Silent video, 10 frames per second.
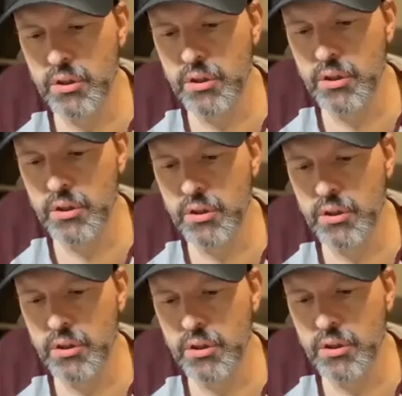I to
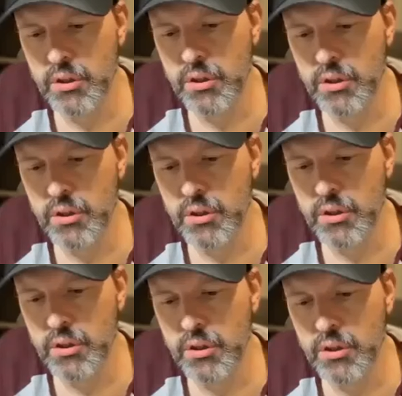be able to have all the
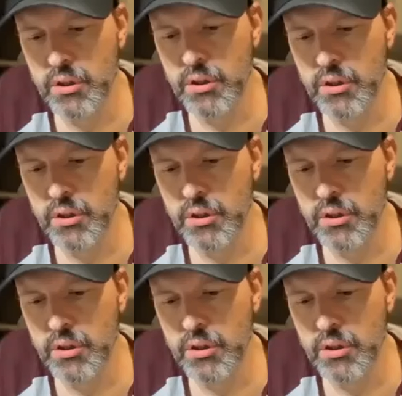comments.